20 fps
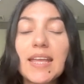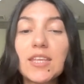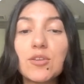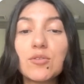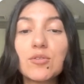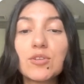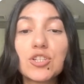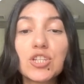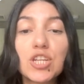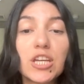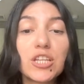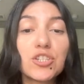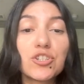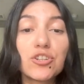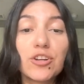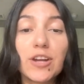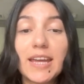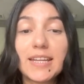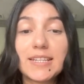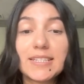And you can change
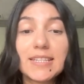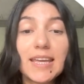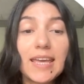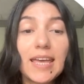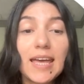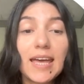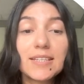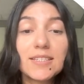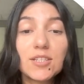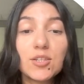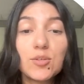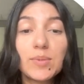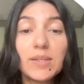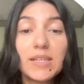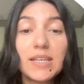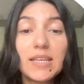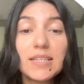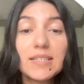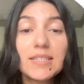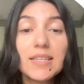your end date as you
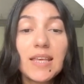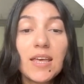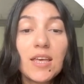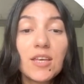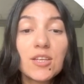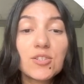please.